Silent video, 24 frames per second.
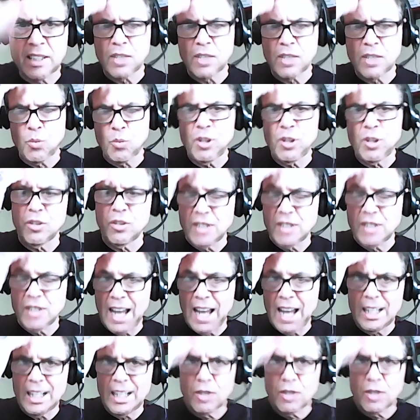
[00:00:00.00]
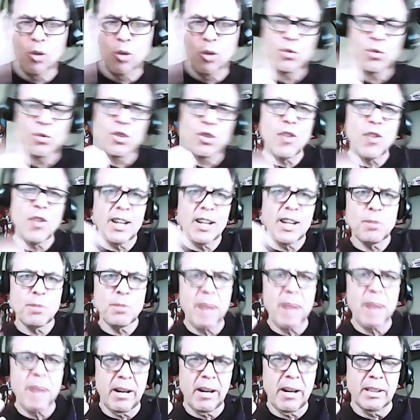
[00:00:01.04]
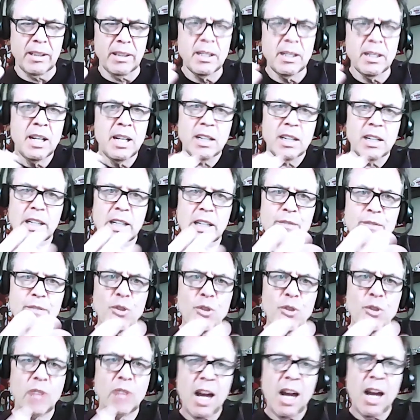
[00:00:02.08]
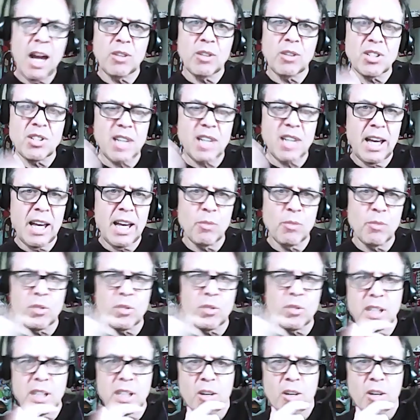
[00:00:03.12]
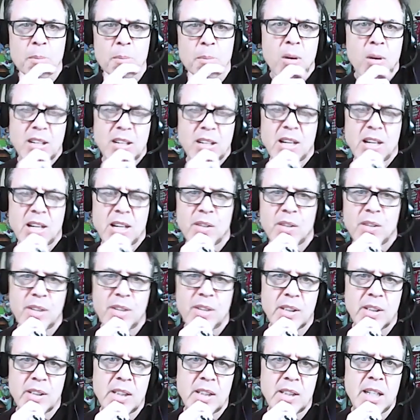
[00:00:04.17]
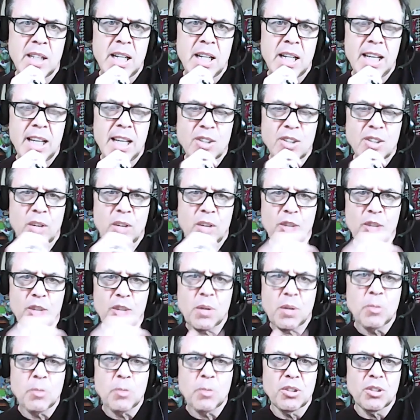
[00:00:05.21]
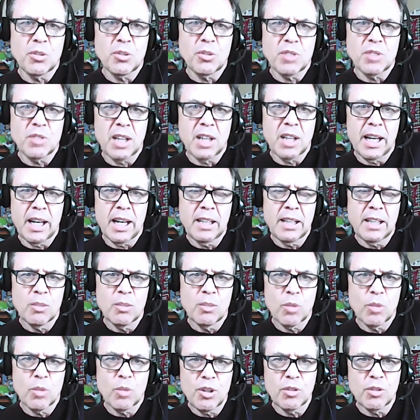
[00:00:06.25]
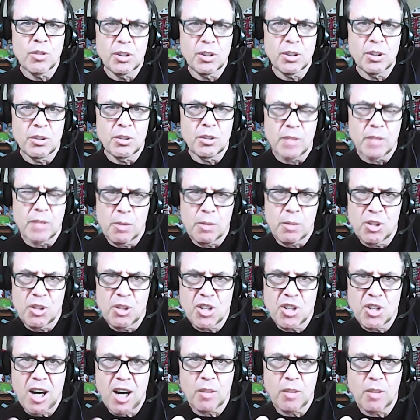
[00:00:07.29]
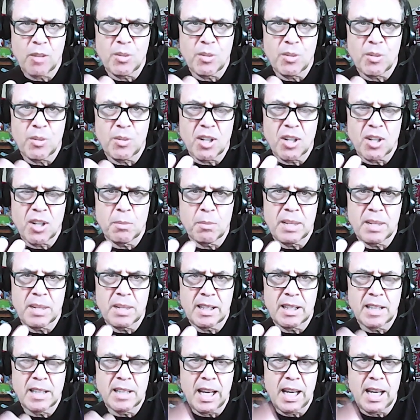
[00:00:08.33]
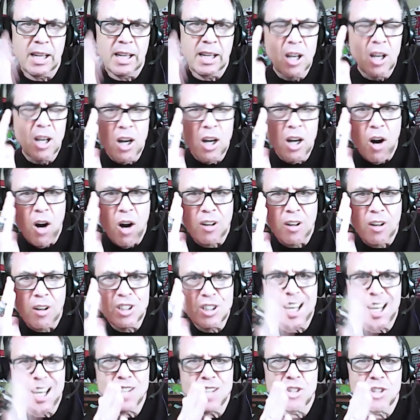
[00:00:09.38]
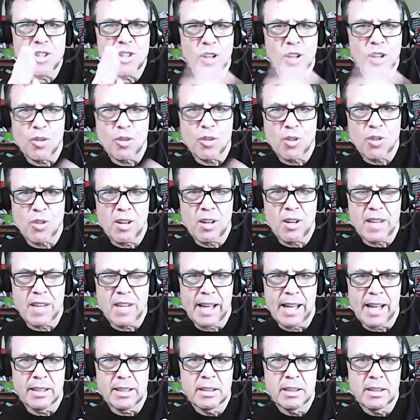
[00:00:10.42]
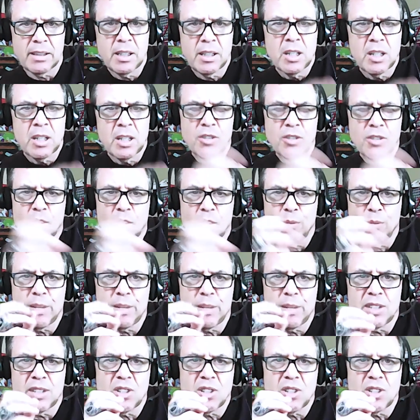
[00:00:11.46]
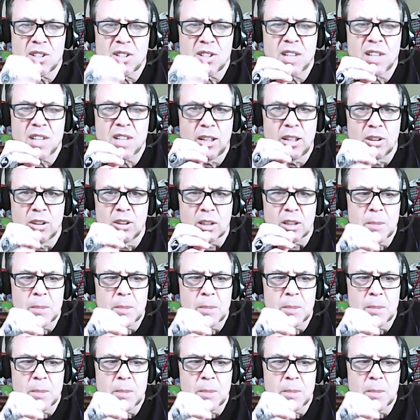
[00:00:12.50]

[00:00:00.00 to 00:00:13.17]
when your daily goals are transparent, like if you and I are going to say, hey, we're going to get our bodies healthier. And so here's what I'm going to do today. What are you going to do? And we shared it with each other beginning of the day. Our attention goes on that. So if we can just say, look,